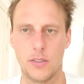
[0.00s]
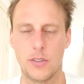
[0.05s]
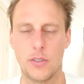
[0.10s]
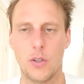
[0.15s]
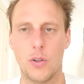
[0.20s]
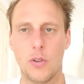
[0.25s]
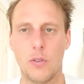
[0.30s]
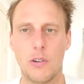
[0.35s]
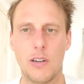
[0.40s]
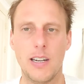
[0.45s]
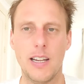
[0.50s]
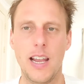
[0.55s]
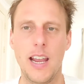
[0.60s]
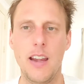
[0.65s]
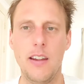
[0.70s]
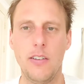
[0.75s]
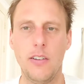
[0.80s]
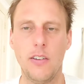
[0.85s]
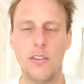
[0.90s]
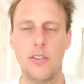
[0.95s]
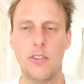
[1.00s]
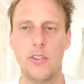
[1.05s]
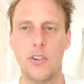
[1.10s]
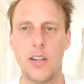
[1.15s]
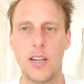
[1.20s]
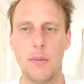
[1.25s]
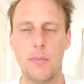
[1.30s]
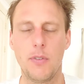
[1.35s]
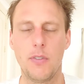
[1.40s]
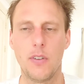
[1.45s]
So
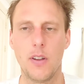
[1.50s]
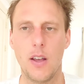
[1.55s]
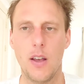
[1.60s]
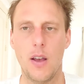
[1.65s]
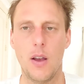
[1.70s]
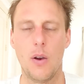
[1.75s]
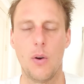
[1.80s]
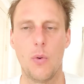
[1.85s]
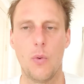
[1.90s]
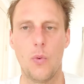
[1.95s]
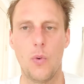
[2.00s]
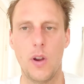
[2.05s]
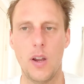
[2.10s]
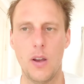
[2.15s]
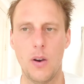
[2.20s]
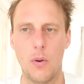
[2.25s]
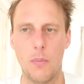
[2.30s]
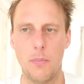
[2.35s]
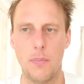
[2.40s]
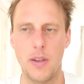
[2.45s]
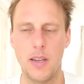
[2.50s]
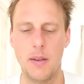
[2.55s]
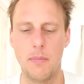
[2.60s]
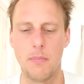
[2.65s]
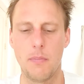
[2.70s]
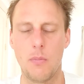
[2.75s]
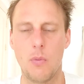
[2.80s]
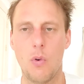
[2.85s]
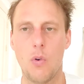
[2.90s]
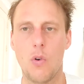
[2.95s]
relationships will be
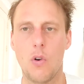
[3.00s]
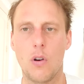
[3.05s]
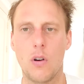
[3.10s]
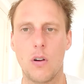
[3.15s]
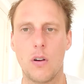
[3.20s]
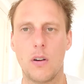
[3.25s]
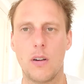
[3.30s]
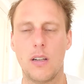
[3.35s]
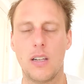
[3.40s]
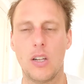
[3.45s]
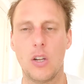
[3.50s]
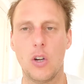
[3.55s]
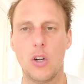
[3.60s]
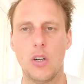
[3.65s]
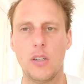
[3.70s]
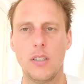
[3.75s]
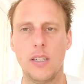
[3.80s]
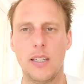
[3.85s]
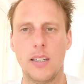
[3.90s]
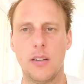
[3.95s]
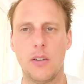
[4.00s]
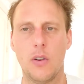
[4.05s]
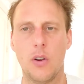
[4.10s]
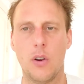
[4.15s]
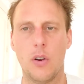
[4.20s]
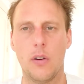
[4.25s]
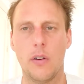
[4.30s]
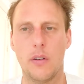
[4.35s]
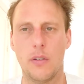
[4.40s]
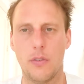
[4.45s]
more learning
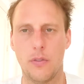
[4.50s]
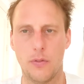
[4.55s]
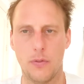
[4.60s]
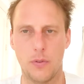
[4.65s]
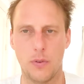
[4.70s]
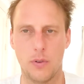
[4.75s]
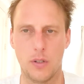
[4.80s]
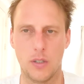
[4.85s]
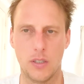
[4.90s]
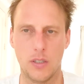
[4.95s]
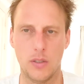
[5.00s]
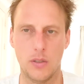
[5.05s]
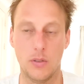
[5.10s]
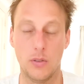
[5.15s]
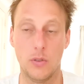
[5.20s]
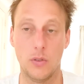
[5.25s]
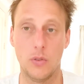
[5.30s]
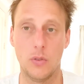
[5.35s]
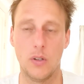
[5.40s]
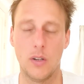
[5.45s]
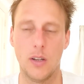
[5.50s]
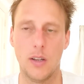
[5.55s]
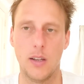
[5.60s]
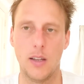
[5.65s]
curves for you